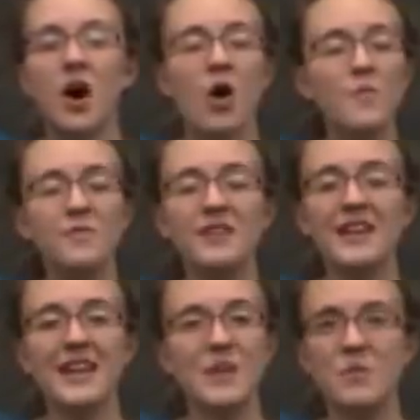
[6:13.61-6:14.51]

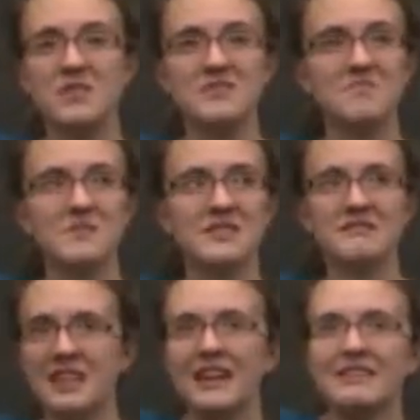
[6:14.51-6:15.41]
Hopefully it would
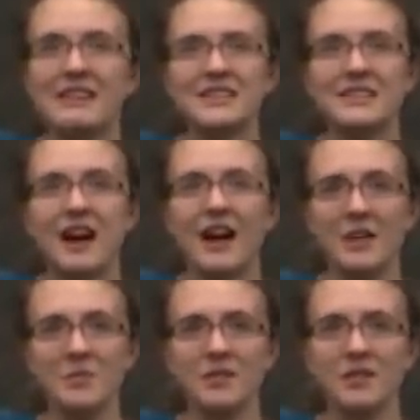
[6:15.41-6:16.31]
stick this time.